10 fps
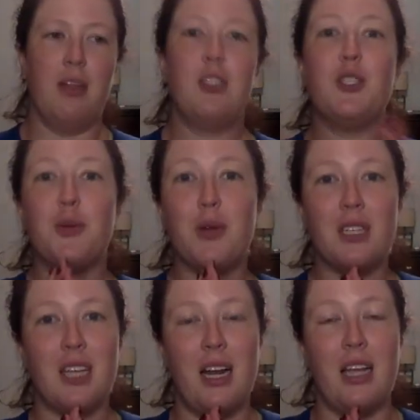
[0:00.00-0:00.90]
Super
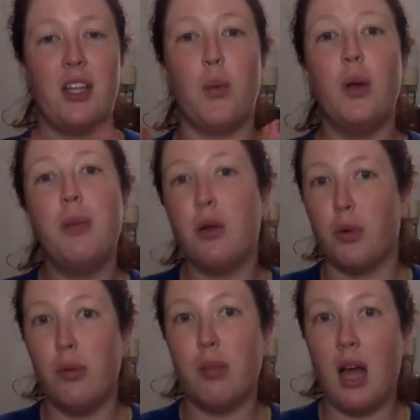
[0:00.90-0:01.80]
exciting. There will be a
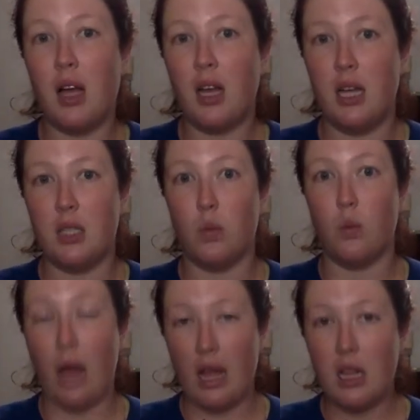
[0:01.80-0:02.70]
room block as
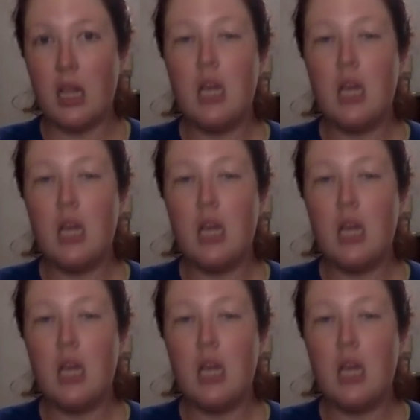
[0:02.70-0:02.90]
well.